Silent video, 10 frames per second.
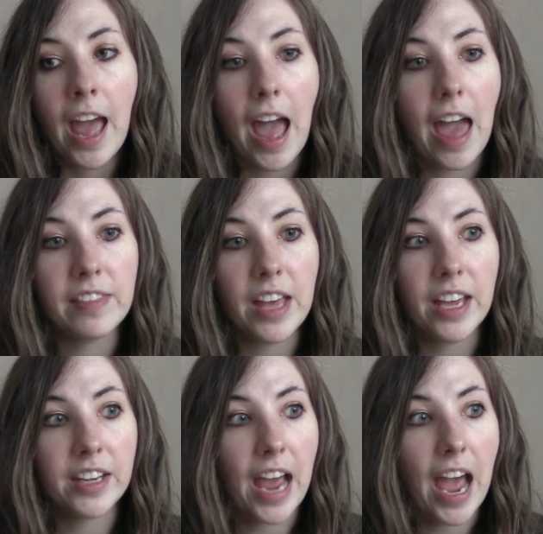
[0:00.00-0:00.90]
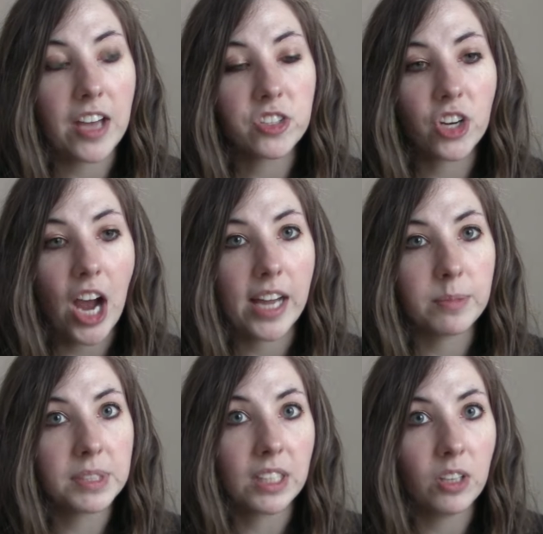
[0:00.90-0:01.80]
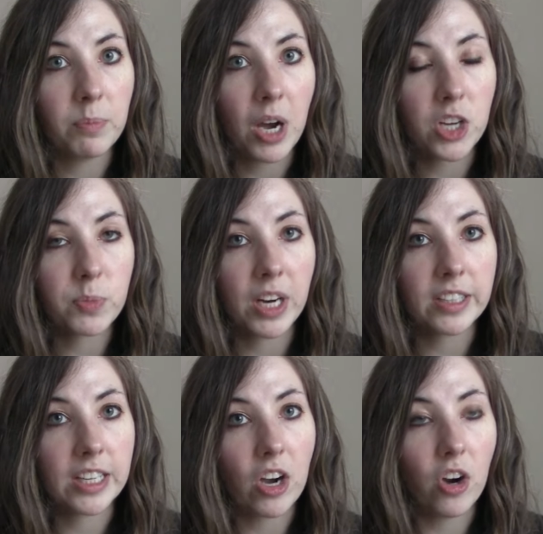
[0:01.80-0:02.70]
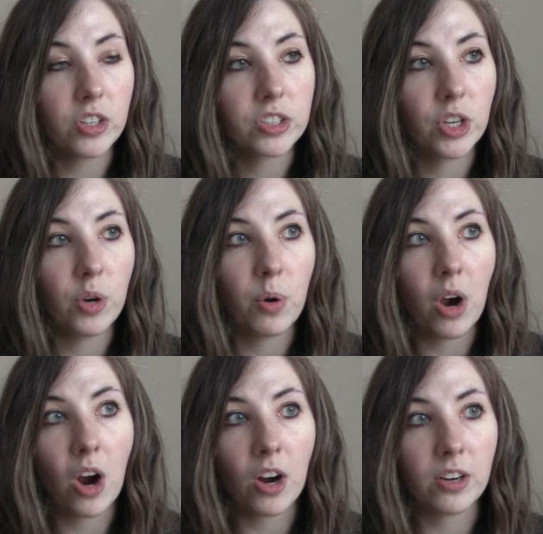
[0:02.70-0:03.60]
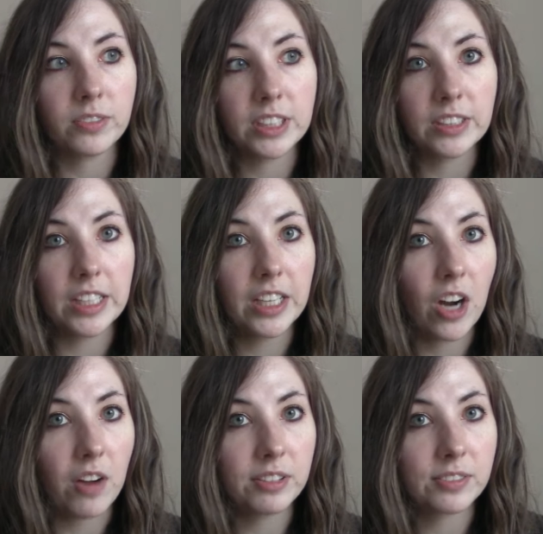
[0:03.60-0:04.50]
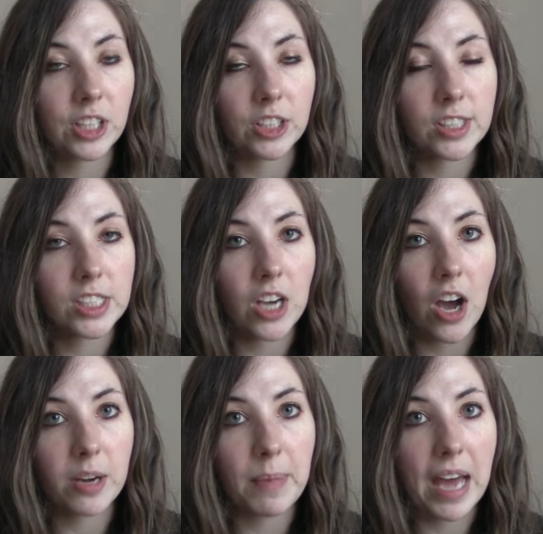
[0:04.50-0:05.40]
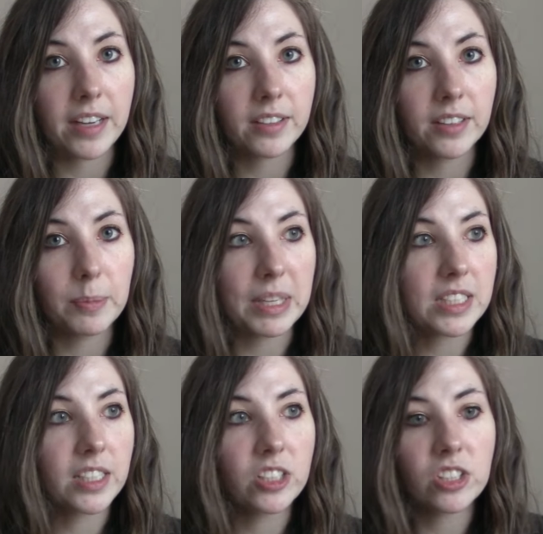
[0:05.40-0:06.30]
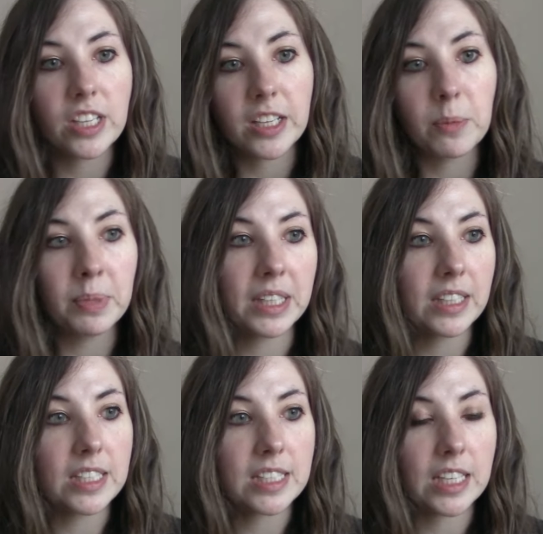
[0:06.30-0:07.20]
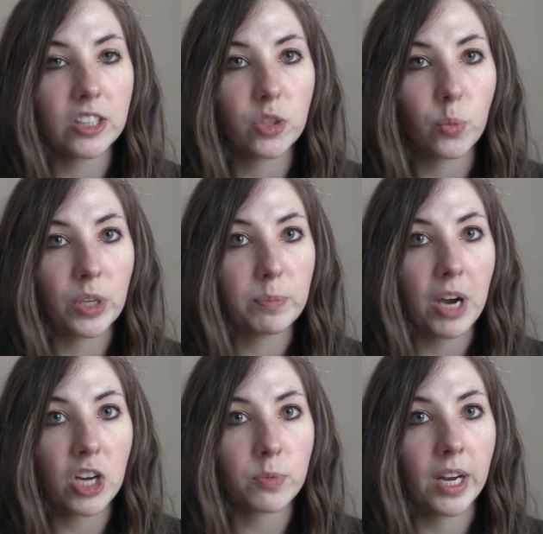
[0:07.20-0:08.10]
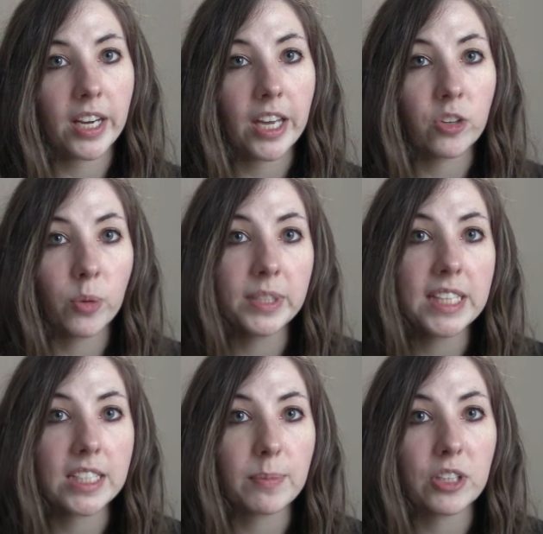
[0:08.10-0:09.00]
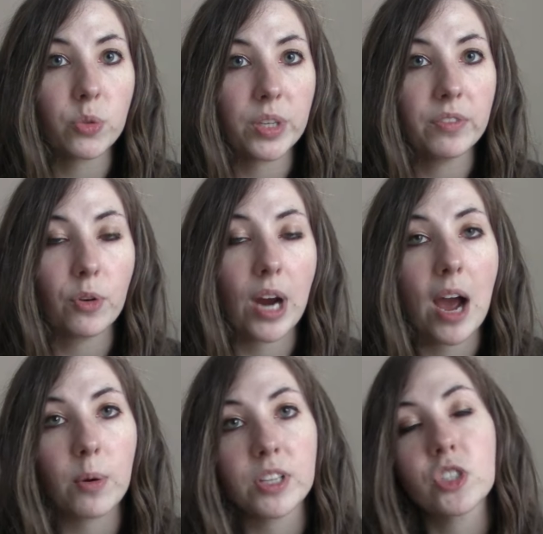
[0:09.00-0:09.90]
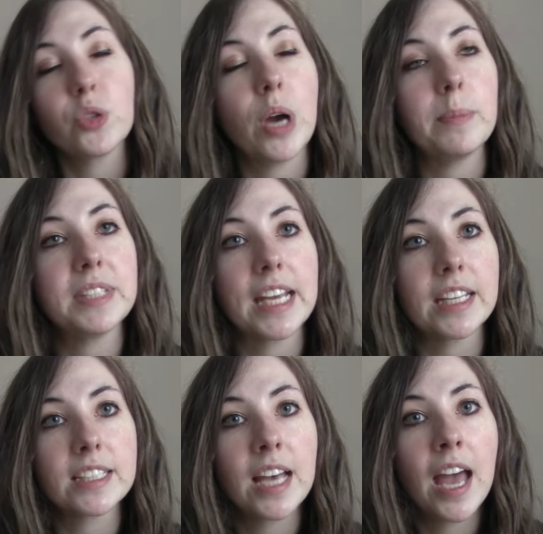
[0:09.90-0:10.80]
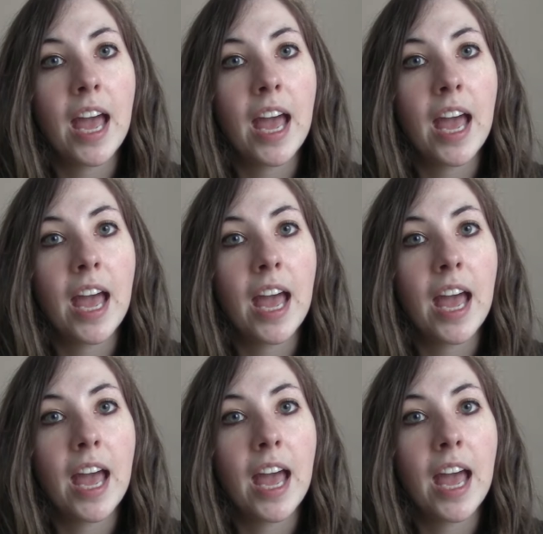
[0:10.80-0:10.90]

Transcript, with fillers: And then as your items sell on Poshmark, they also are deleted off of Curtsy automatically. Basically, it's just like completely synced with Poshmark. It normally takes about 24 hours to update.